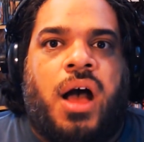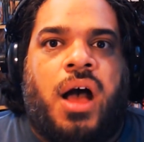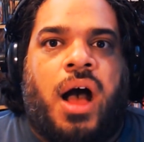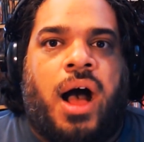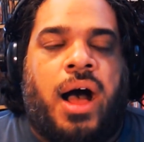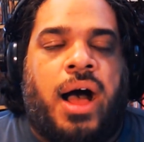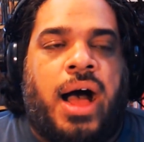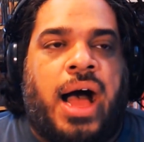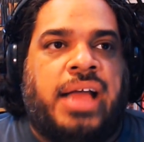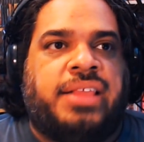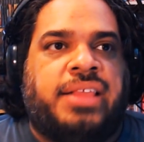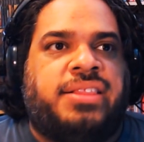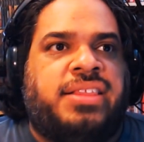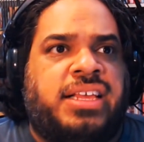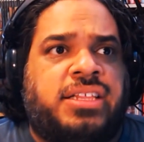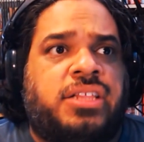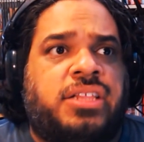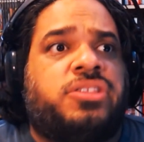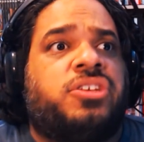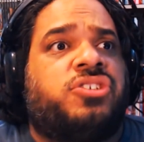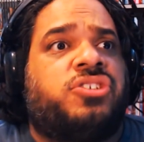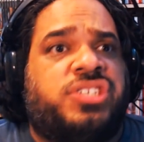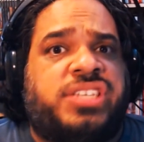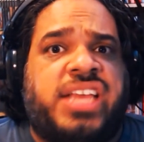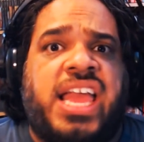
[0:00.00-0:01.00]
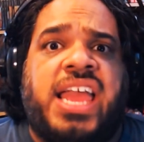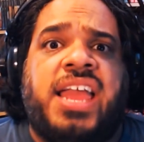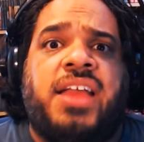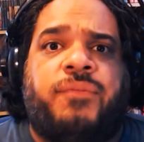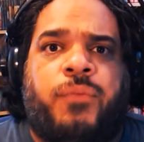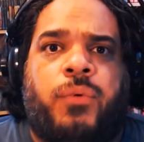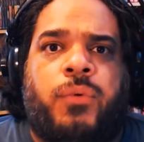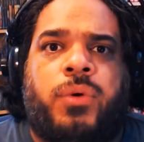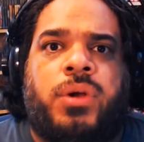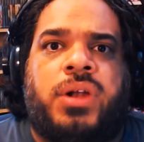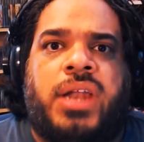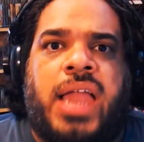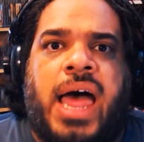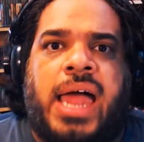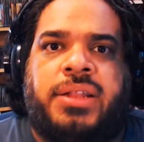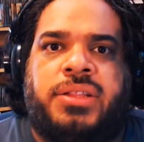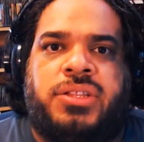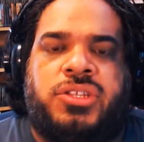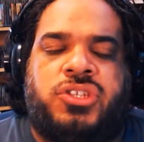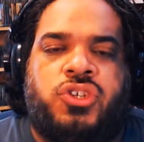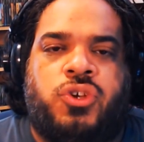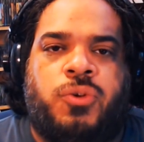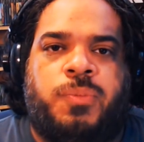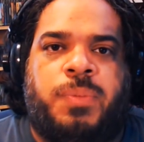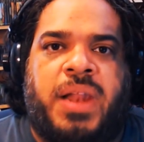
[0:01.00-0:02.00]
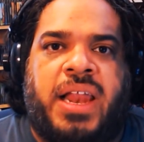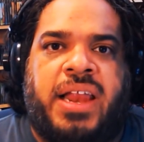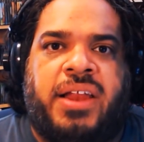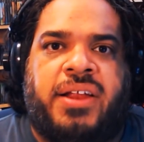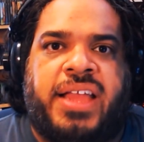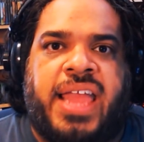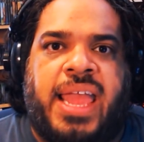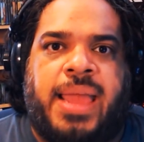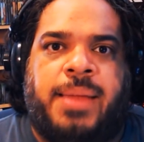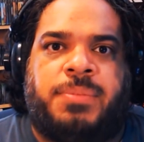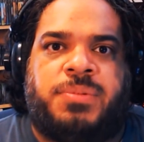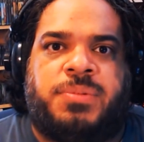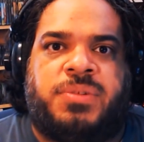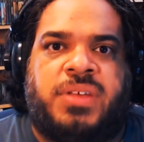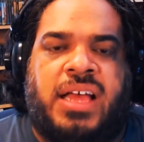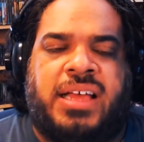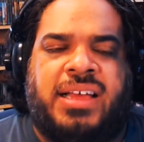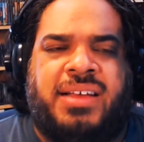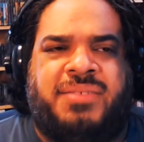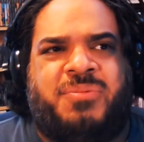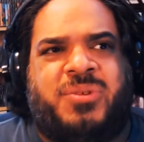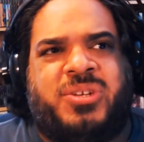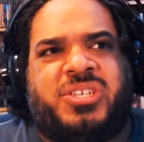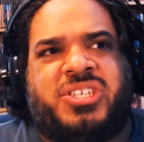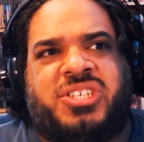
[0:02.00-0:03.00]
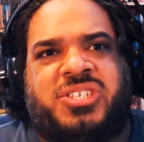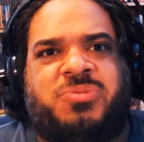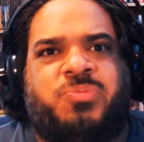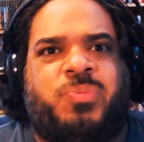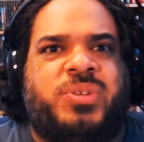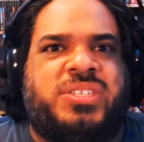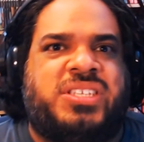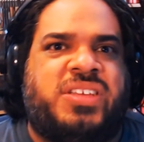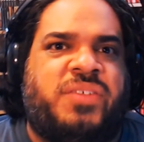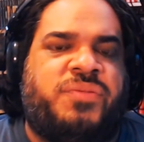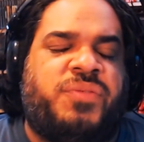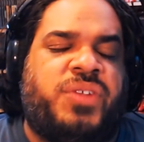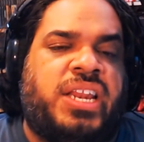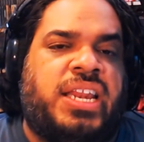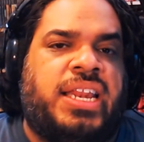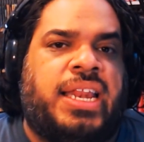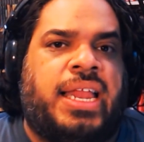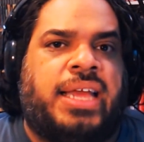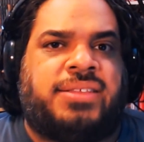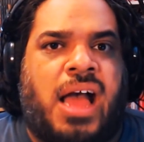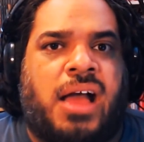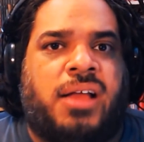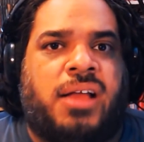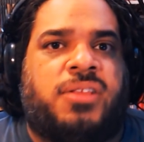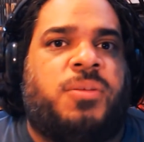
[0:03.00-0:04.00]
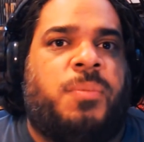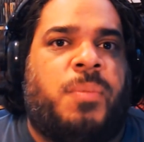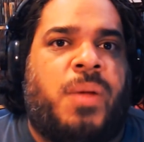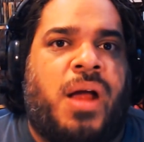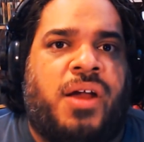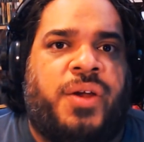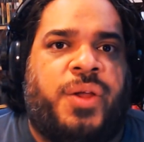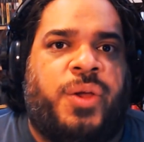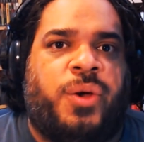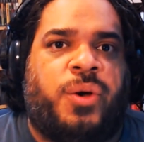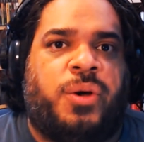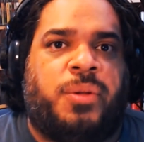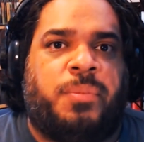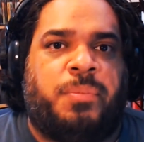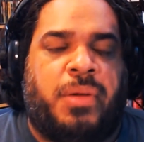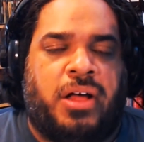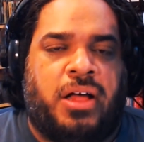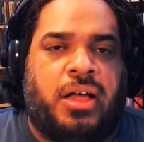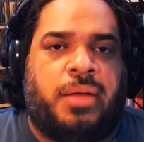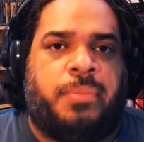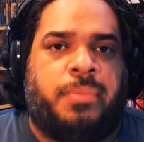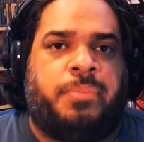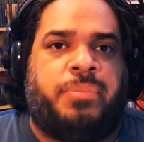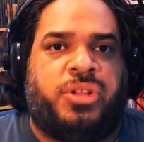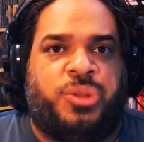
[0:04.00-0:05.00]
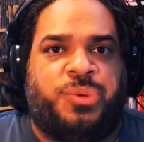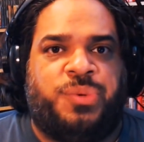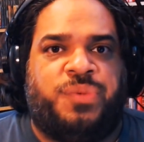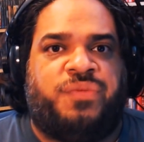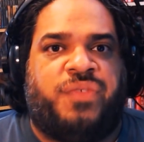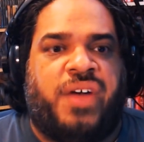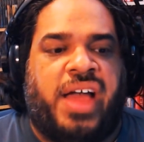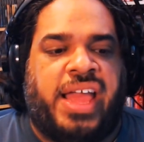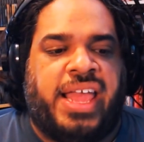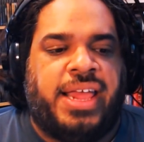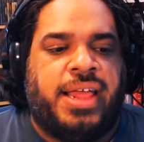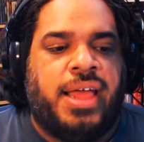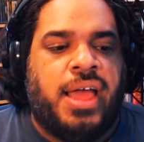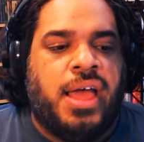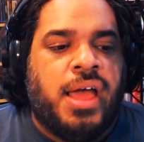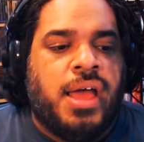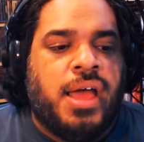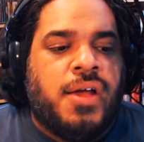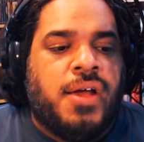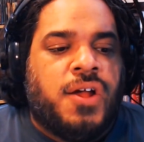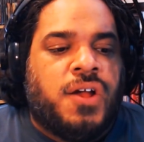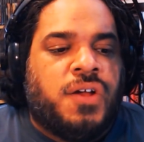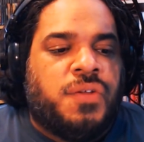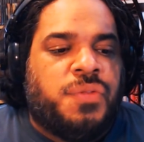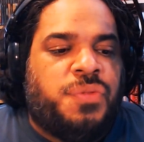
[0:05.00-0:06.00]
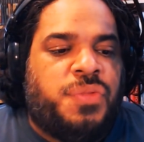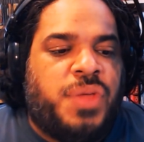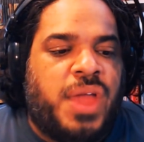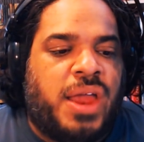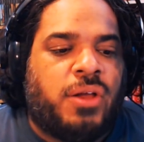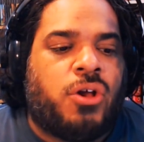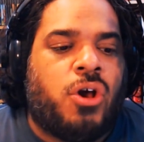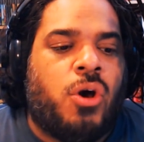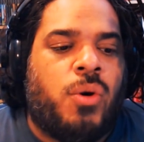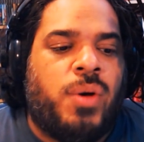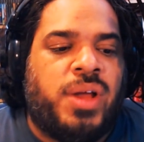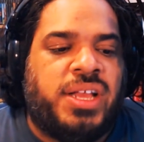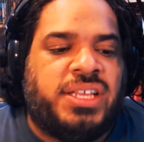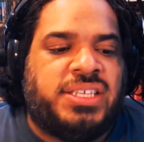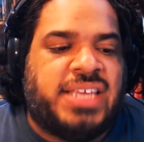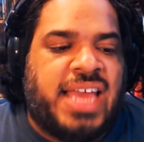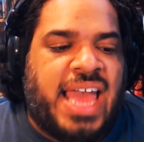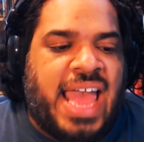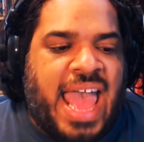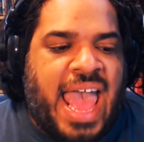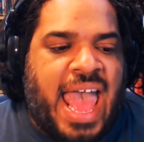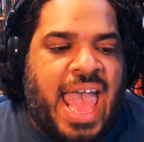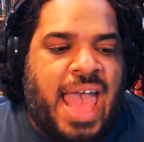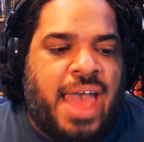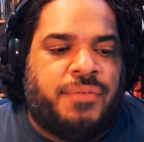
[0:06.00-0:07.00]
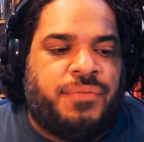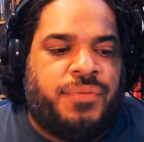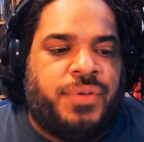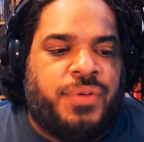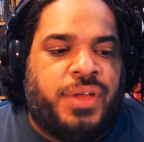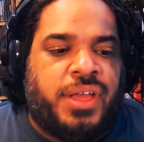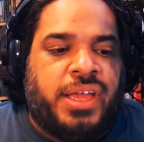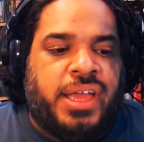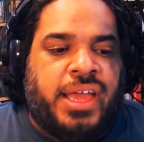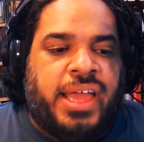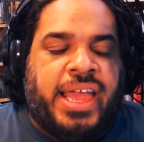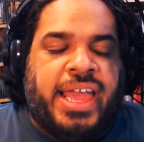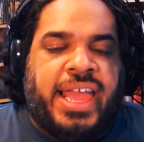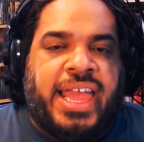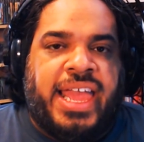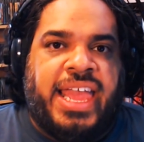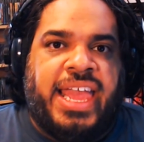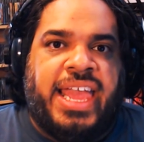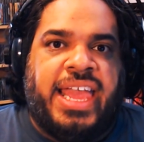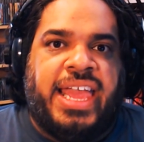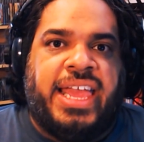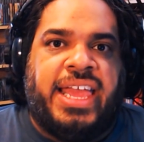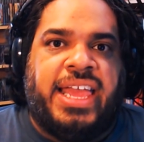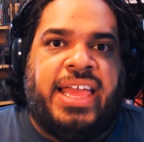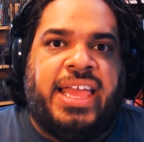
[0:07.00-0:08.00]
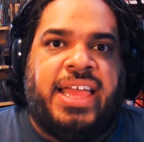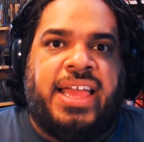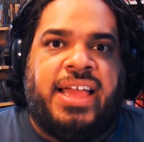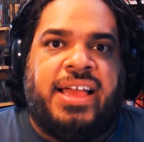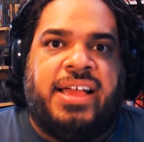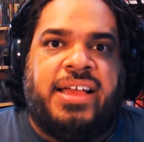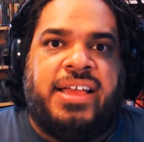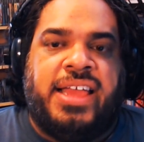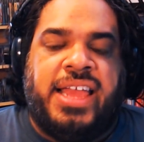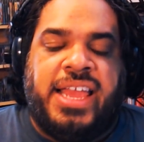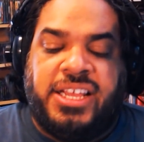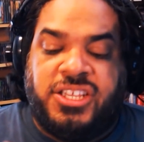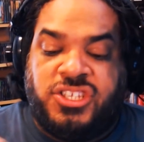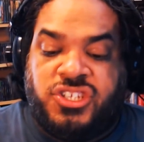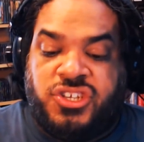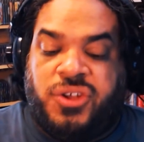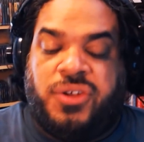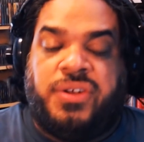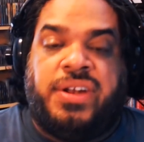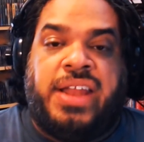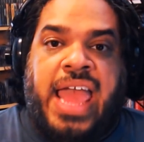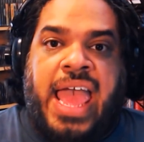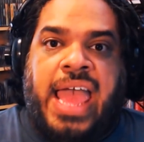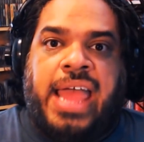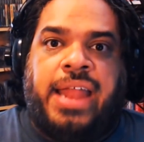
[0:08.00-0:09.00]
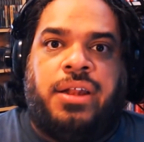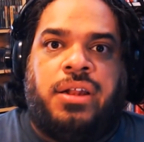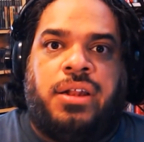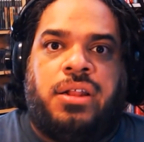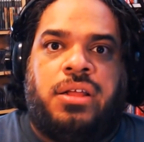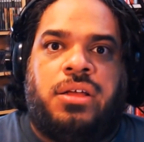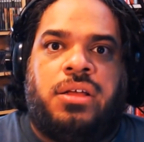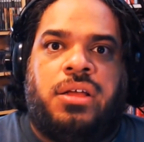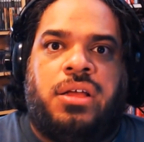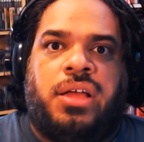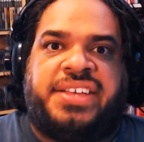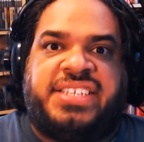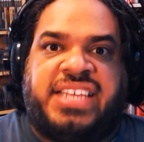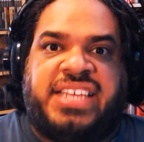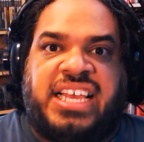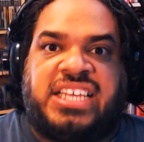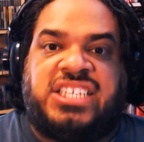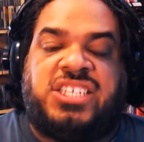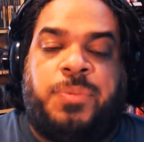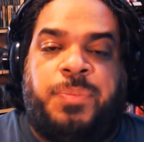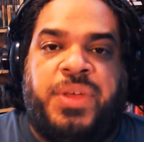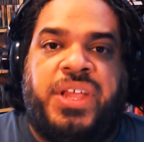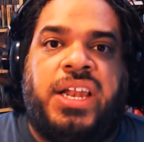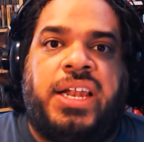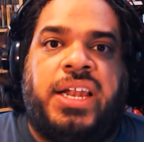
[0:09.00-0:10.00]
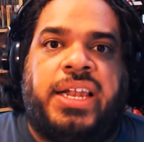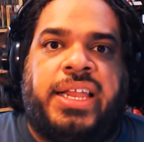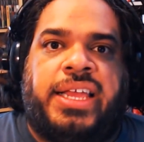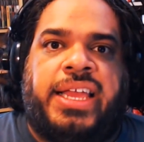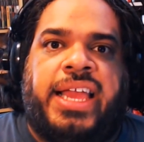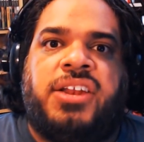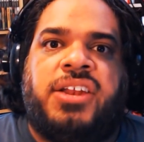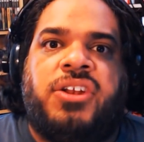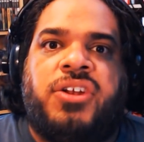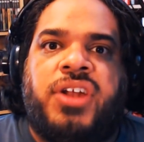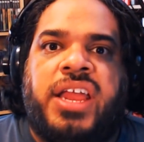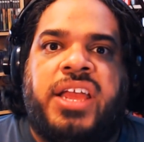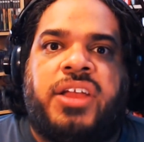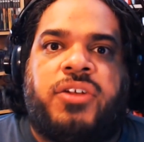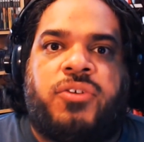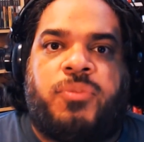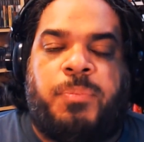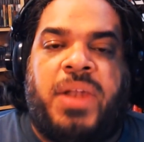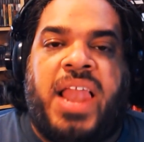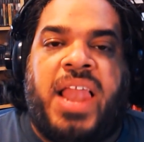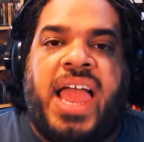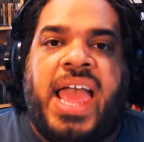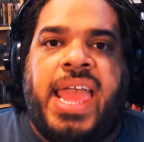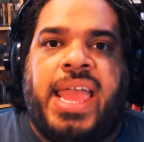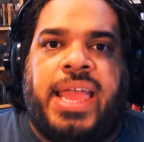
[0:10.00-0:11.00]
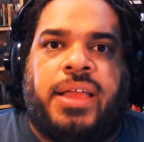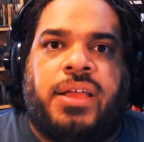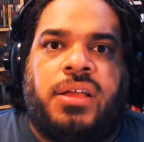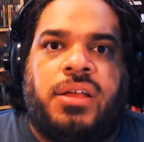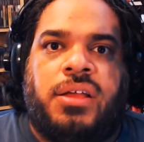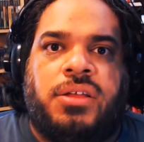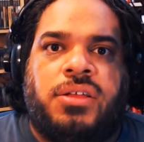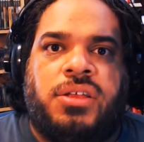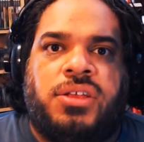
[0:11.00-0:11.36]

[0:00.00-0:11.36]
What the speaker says: I think that they're saying for a lot of the 2-player games, which is specifically like Dr. Mario and Balloon Fight, they're going to have internet accessibility, internet play.